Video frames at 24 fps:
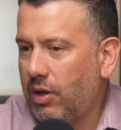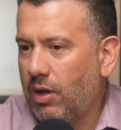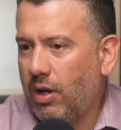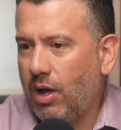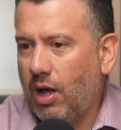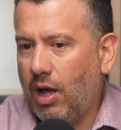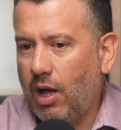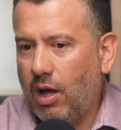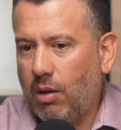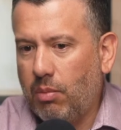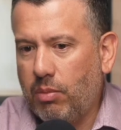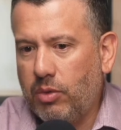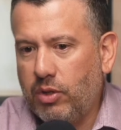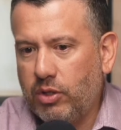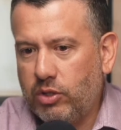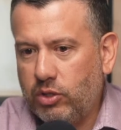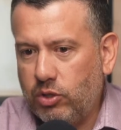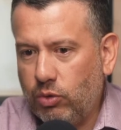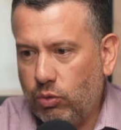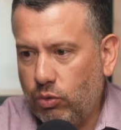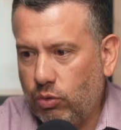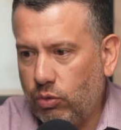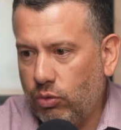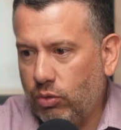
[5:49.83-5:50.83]
The
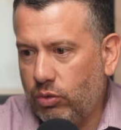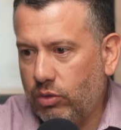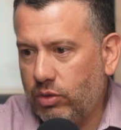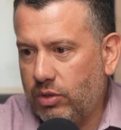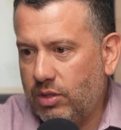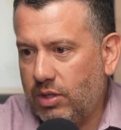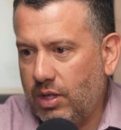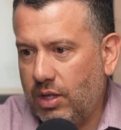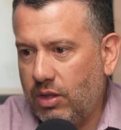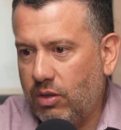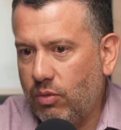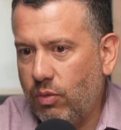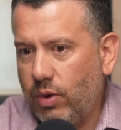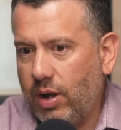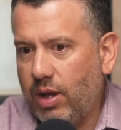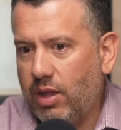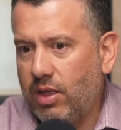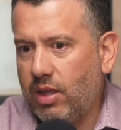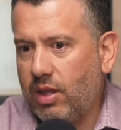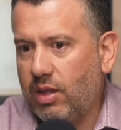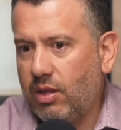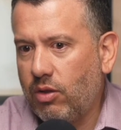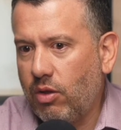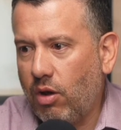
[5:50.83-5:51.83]
tools in the way
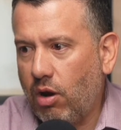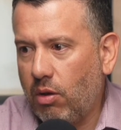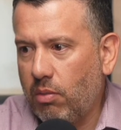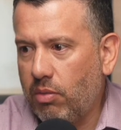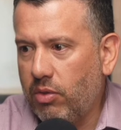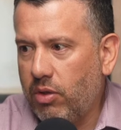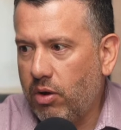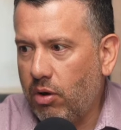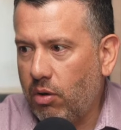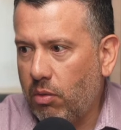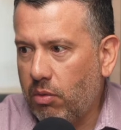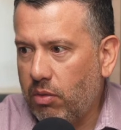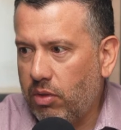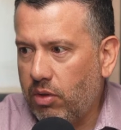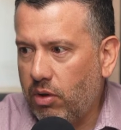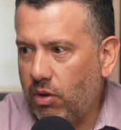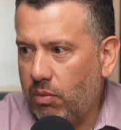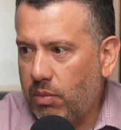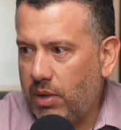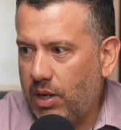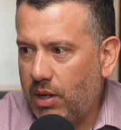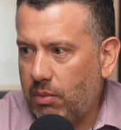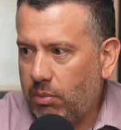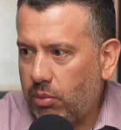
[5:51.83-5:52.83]
that they're
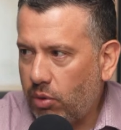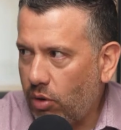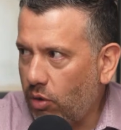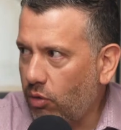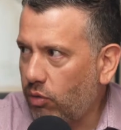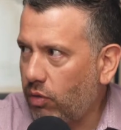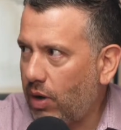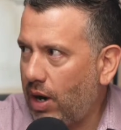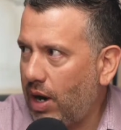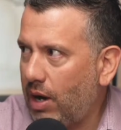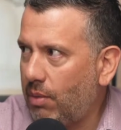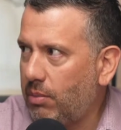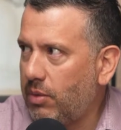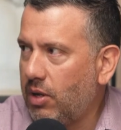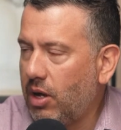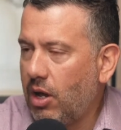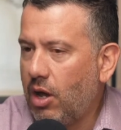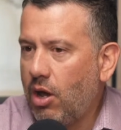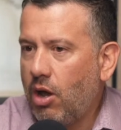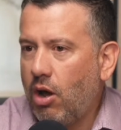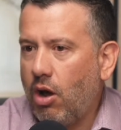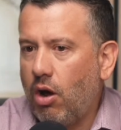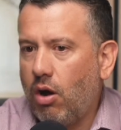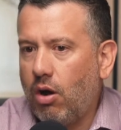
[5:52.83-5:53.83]
being programmed
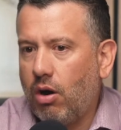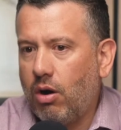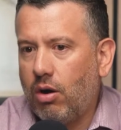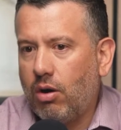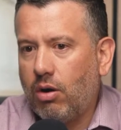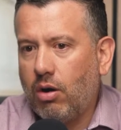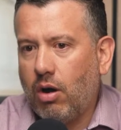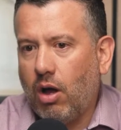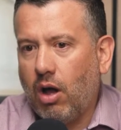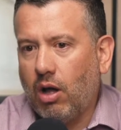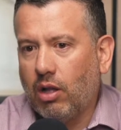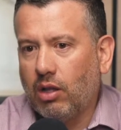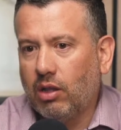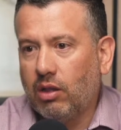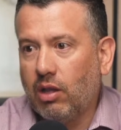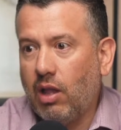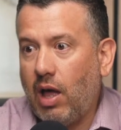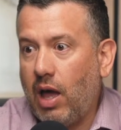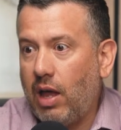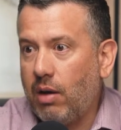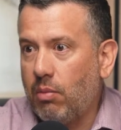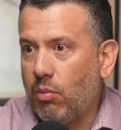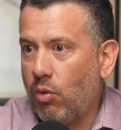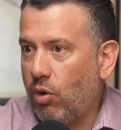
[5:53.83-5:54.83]
are a
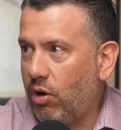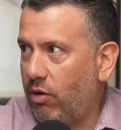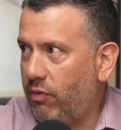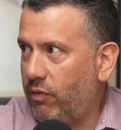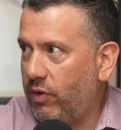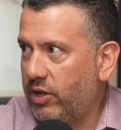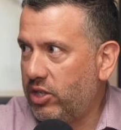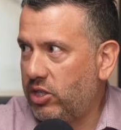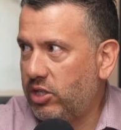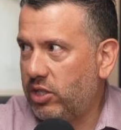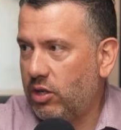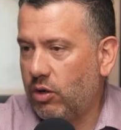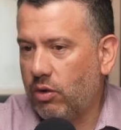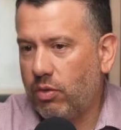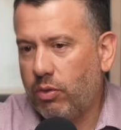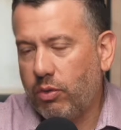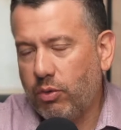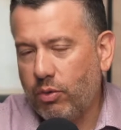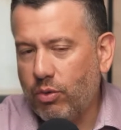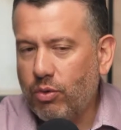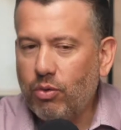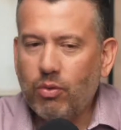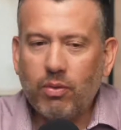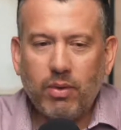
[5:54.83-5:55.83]
lot more efficient
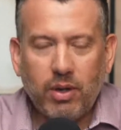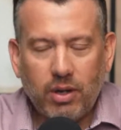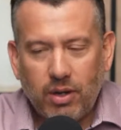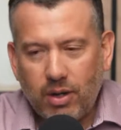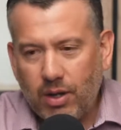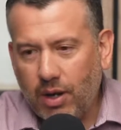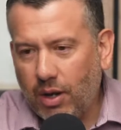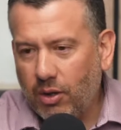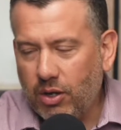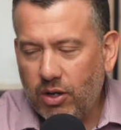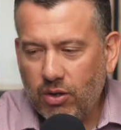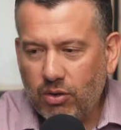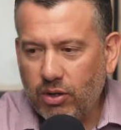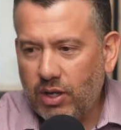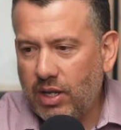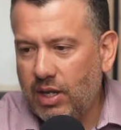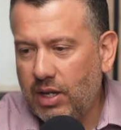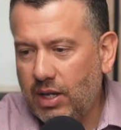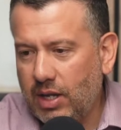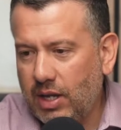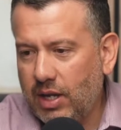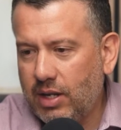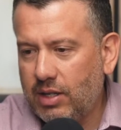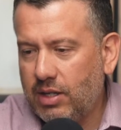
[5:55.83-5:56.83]
through, and he
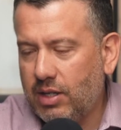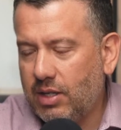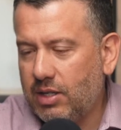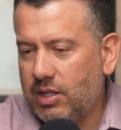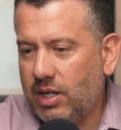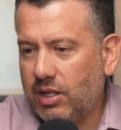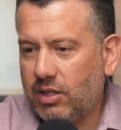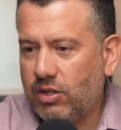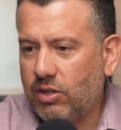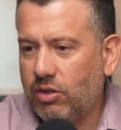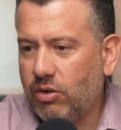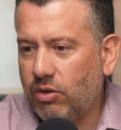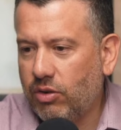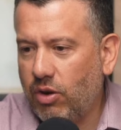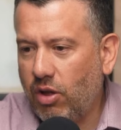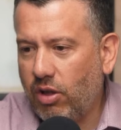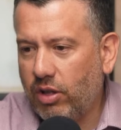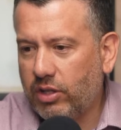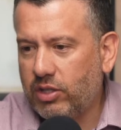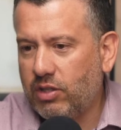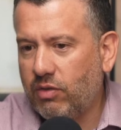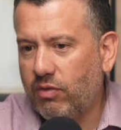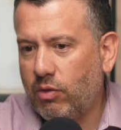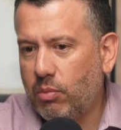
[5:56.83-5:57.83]
can get into the technical
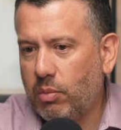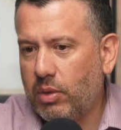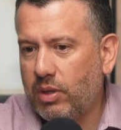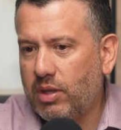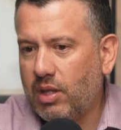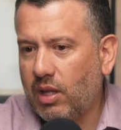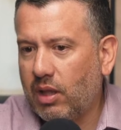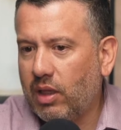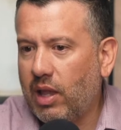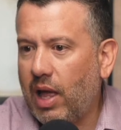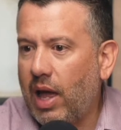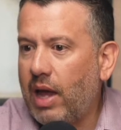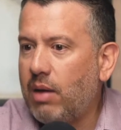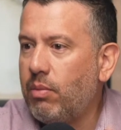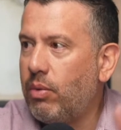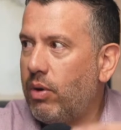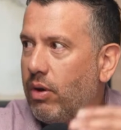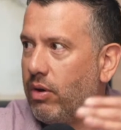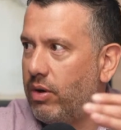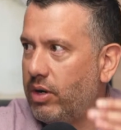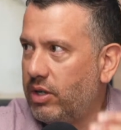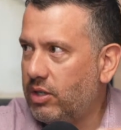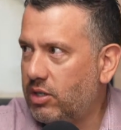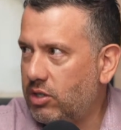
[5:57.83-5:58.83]
knowledge of it, but the
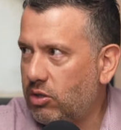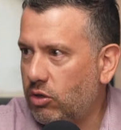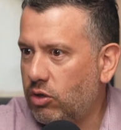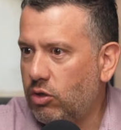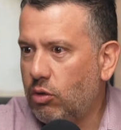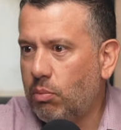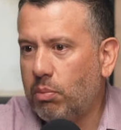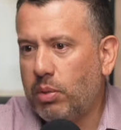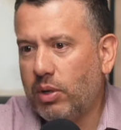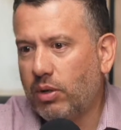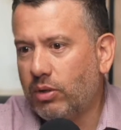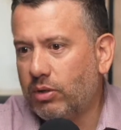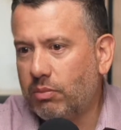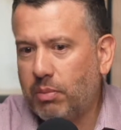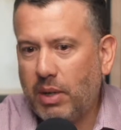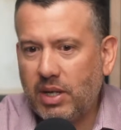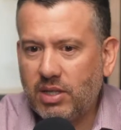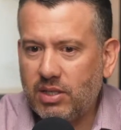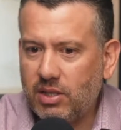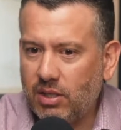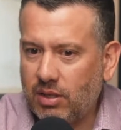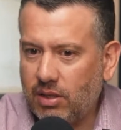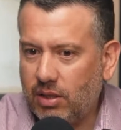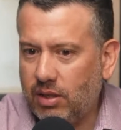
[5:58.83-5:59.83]
libraries. So you build
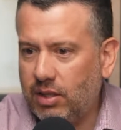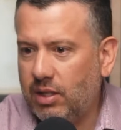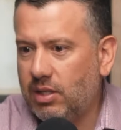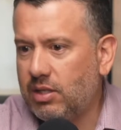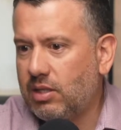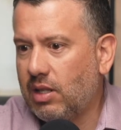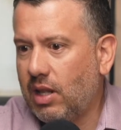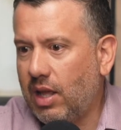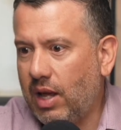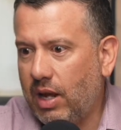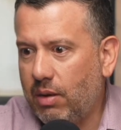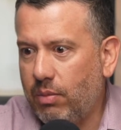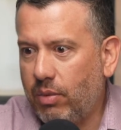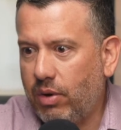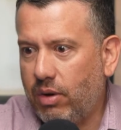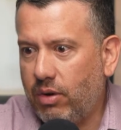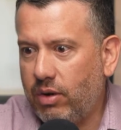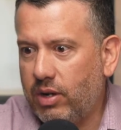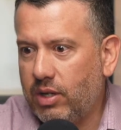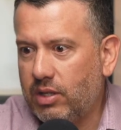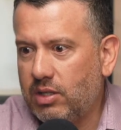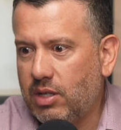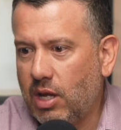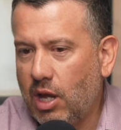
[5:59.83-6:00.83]
basically these
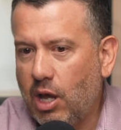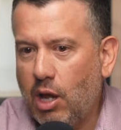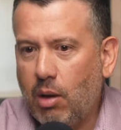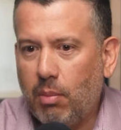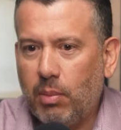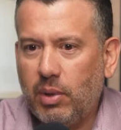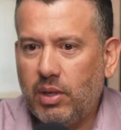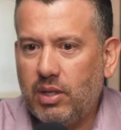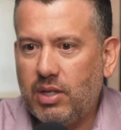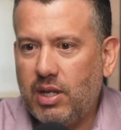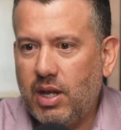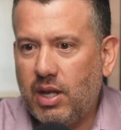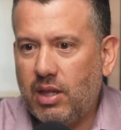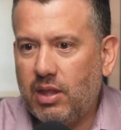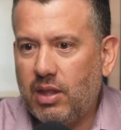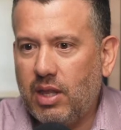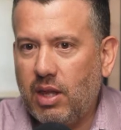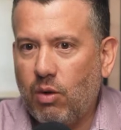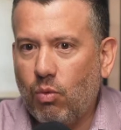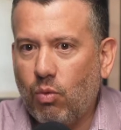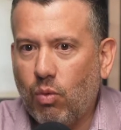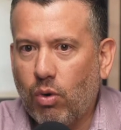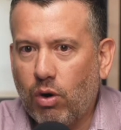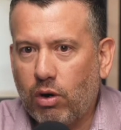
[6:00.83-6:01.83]
libraries, but yet
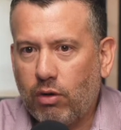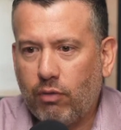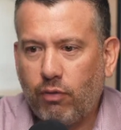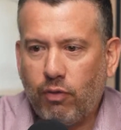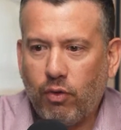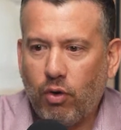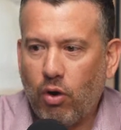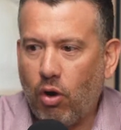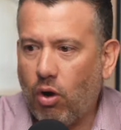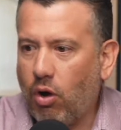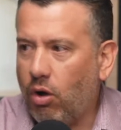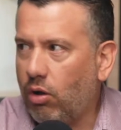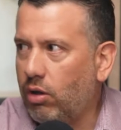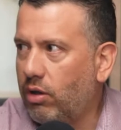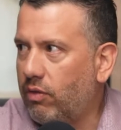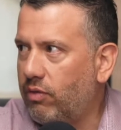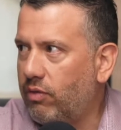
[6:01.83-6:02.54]
they work for all of